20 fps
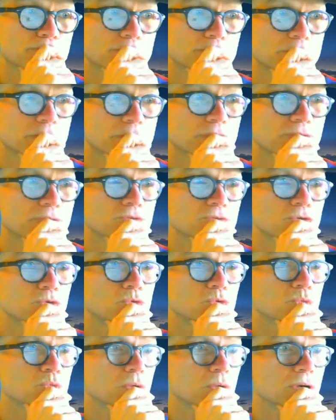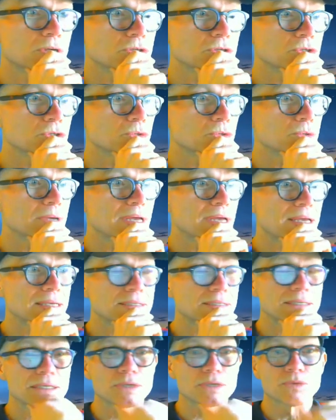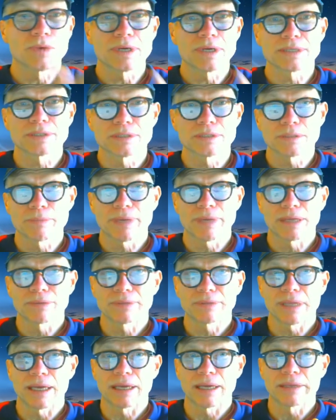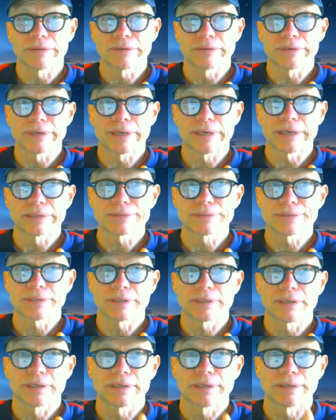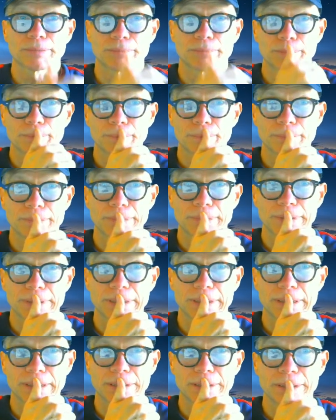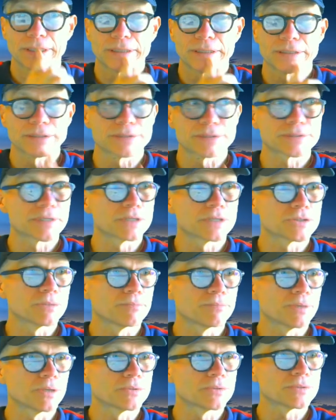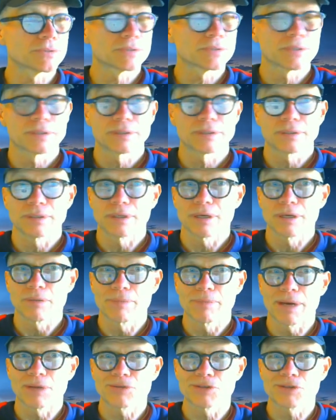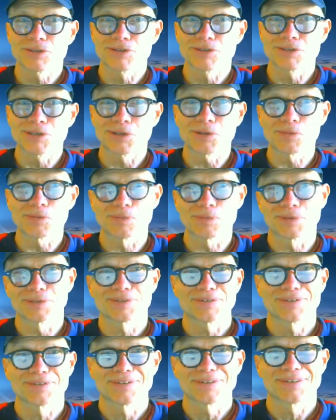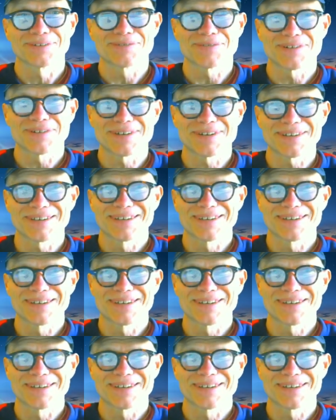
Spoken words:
If you want to ask any questions about that, you can ask in the discussion post about the syllabus, right?